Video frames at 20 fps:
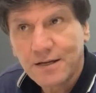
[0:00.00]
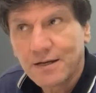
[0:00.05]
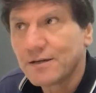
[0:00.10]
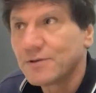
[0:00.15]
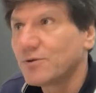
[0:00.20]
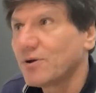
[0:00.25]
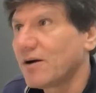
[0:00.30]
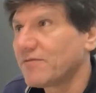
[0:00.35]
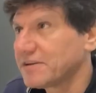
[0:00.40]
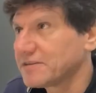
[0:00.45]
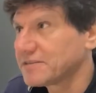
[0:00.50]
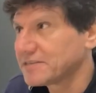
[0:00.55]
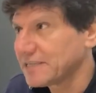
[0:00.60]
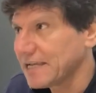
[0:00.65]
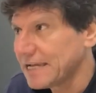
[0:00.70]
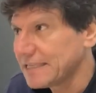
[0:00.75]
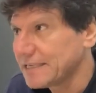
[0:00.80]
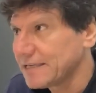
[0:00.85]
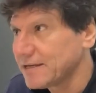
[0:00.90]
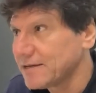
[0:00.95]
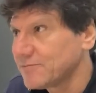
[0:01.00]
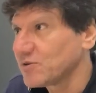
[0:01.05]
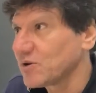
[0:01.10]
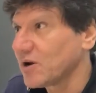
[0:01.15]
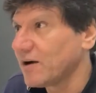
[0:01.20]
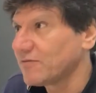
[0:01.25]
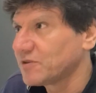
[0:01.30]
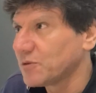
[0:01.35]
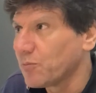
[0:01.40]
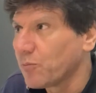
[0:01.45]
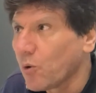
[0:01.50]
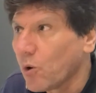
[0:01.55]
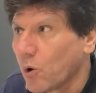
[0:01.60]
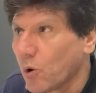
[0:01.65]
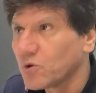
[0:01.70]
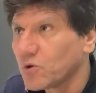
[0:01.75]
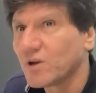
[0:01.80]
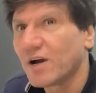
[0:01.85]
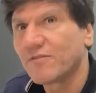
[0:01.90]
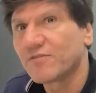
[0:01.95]
You have the stadium, you have the
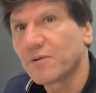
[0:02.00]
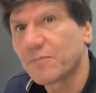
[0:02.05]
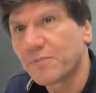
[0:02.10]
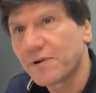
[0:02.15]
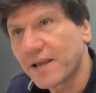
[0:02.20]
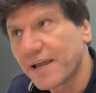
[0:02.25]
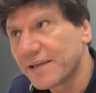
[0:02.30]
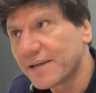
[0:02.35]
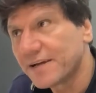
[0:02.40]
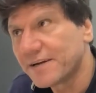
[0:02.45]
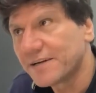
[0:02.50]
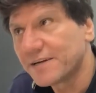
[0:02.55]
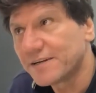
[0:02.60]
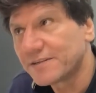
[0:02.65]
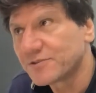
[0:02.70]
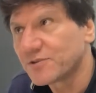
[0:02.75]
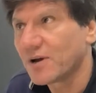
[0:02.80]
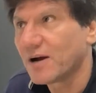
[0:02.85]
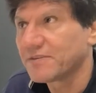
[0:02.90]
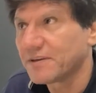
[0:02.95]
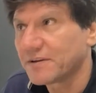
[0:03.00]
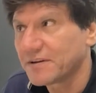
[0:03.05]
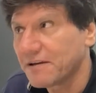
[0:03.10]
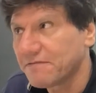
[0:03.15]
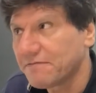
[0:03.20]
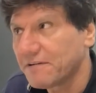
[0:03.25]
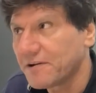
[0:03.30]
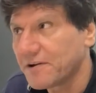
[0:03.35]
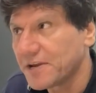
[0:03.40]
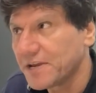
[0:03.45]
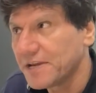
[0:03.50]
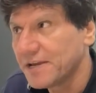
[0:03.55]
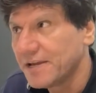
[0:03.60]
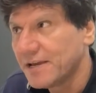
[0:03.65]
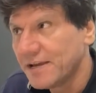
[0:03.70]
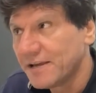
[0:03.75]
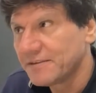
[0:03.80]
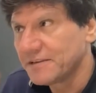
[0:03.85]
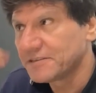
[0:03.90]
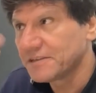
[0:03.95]
ball, you have the players, you have the referee.
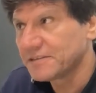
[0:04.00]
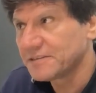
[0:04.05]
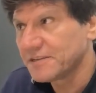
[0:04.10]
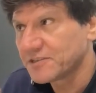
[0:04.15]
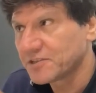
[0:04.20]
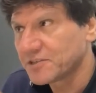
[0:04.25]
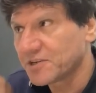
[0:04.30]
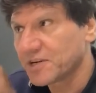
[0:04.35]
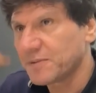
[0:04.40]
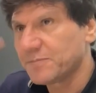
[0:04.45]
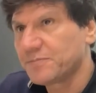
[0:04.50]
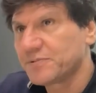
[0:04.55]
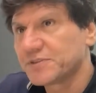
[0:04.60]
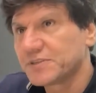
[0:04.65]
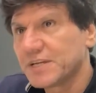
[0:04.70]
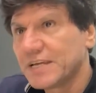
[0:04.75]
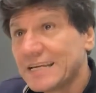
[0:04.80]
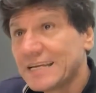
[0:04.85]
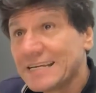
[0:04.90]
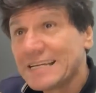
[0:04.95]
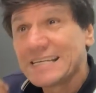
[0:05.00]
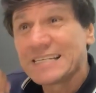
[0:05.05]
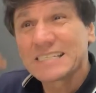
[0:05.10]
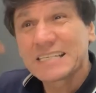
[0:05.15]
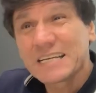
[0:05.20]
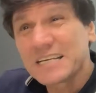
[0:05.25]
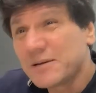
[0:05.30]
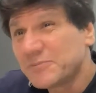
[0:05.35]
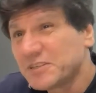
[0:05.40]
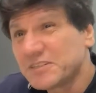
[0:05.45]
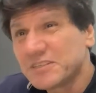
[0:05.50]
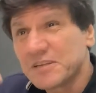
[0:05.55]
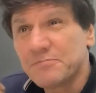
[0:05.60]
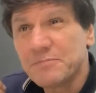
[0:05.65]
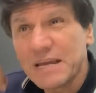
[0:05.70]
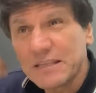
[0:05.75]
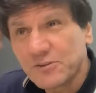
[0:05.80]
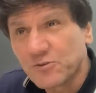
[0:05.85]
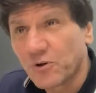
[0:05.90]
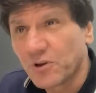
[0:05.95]
This is the script. Script is the
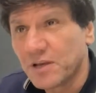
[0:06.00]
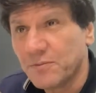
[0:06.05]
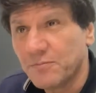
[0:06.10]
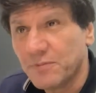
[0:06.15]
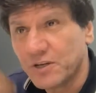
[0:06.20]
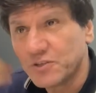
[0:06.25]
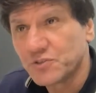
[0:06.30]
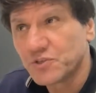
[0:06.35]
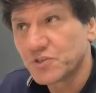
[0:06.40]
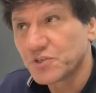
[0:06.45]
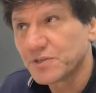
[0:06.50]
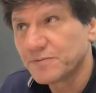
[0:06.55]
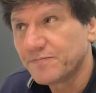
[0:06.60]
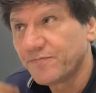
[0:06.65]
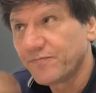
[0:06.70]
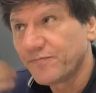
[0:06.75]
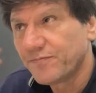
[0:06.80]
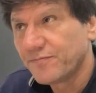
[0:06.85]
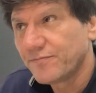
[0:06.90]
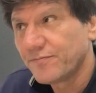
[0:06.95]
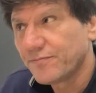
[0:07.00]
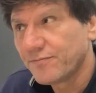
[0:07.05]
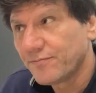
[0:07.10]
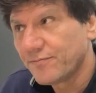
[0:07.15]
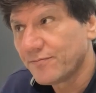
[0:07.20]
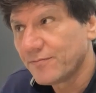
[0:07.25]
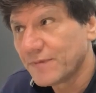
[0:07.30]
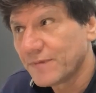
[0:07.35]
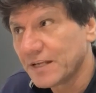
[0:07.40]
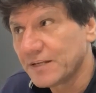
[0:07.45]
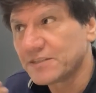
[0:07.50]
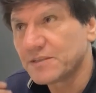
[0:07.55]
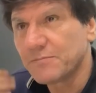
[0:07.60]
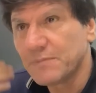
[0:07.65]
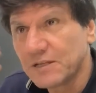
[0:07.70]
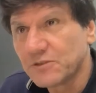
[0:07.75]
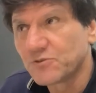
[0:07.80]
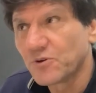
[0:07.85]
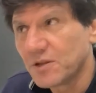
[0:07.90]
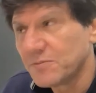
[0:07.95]
mental image. It's the
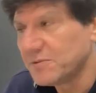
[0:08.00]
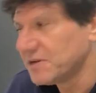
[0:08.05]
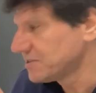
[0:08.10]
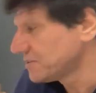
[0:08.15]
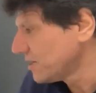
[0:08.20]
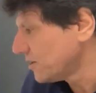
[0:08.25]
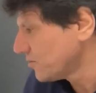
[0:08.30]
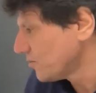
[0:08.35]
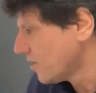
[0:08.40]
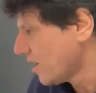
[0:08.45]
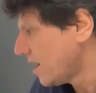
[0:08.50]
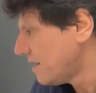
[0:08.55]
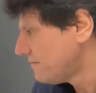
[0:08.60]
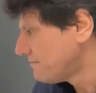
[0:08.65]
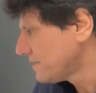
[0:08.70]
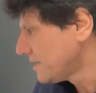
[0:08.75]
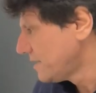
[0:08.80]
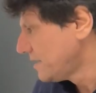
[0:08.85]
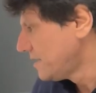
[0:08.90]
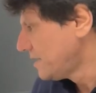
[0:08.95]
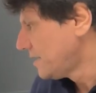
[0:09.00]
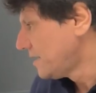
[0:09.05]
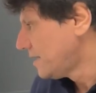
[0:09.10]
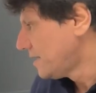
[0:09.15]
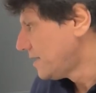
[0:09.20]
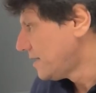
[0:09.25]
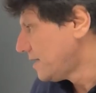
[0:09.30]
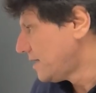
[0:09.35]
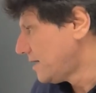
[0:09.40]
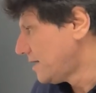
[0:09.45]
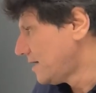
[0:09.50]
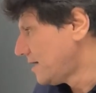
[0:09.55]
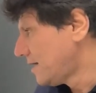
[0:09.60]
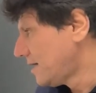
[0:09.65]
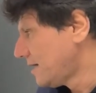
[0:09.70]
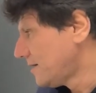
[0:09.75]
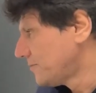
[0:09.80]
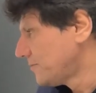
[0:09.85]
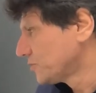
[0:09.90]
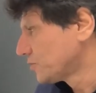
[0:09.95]
mental image that you have.